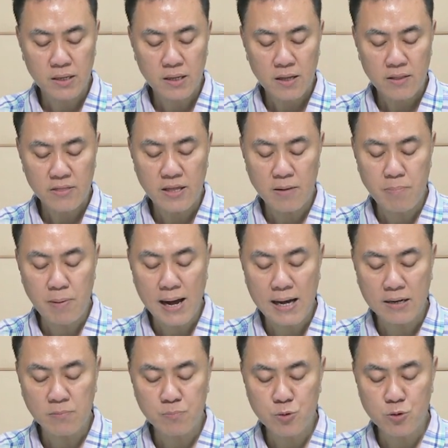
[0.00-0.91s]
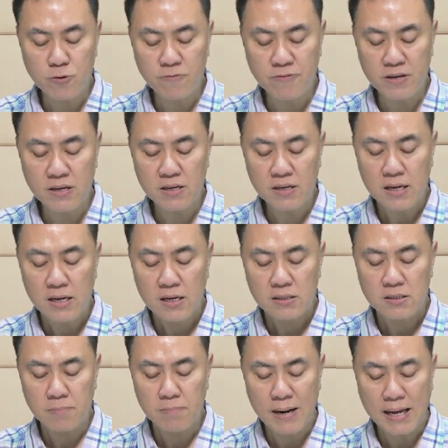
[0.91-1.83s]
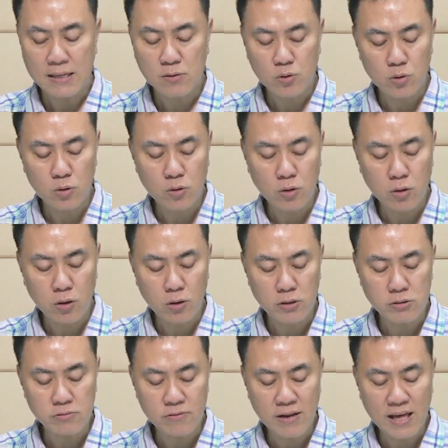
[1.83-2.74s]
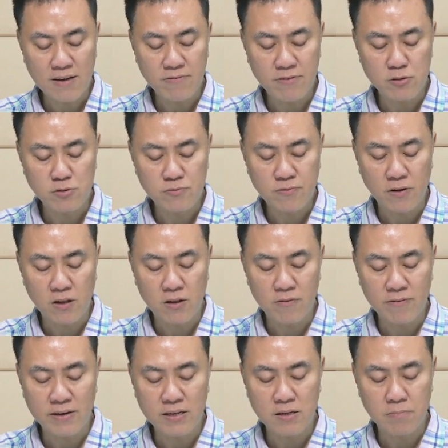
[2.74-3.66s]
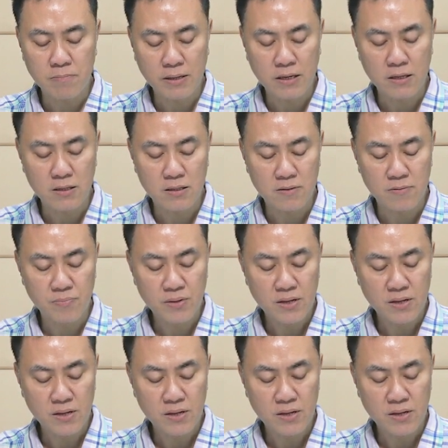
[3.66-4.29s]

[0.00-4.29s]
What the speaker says: thereby improving the blood glucose levels following a meal.